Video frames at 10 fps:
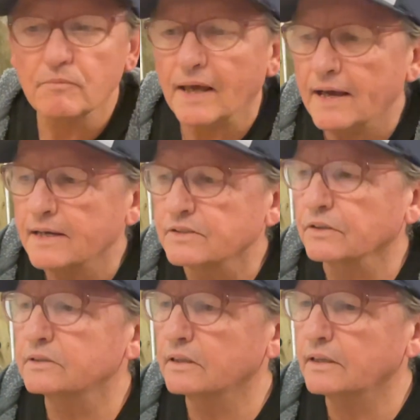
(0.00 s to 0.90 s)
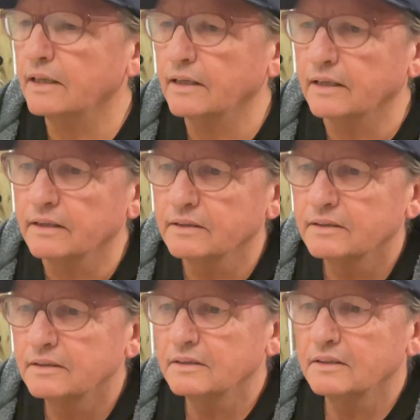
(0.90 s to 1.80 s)
and so today,
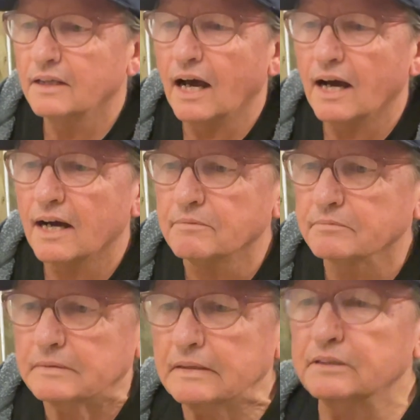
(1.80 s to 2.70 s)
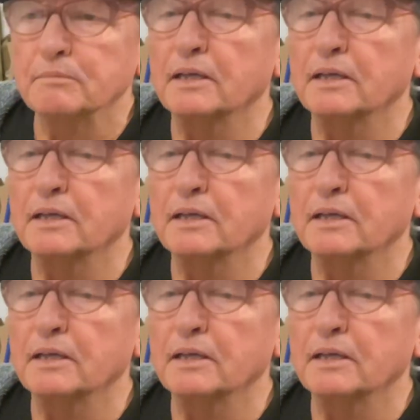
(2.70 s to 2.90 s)
this